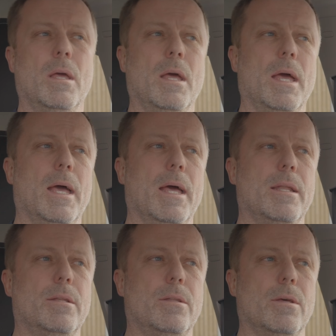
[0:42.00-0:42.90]

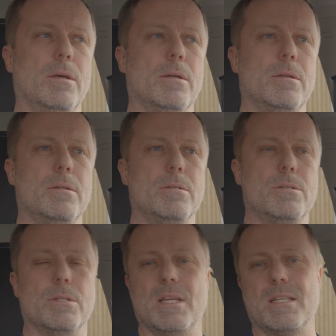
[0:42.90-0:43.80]
And
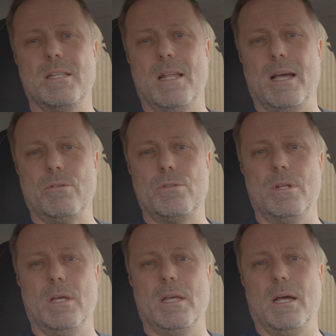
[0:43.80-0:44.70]
to test it out
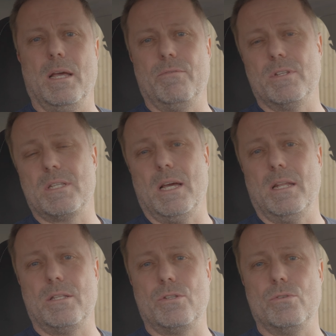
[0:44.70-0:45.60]
today, I had
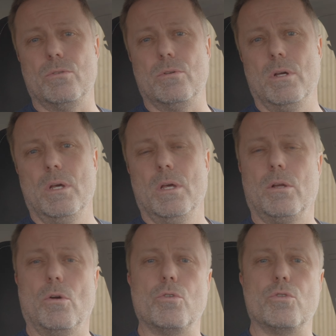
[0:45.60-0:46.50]
decided to
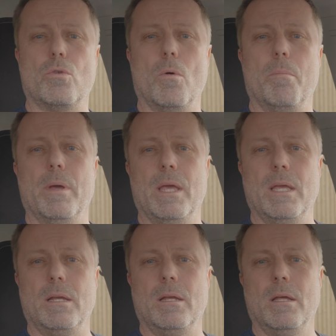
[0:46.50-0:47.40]
go to
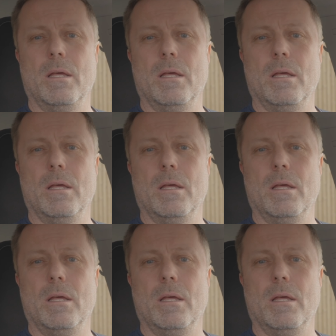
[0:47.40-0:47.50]
Copenhagen